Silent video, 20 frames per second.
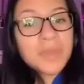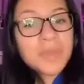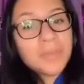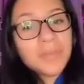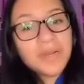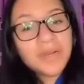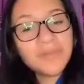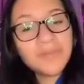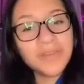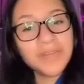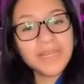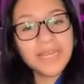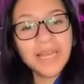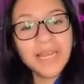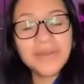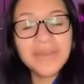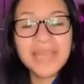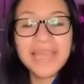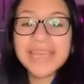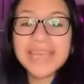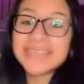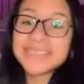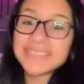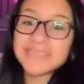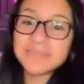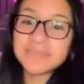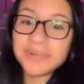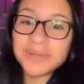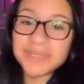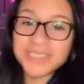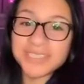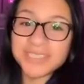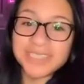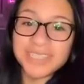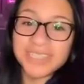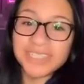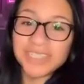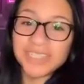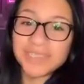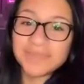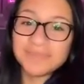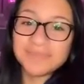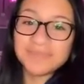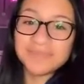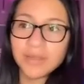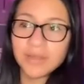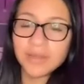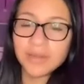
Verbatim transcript: Put a finger down, innocent person edition.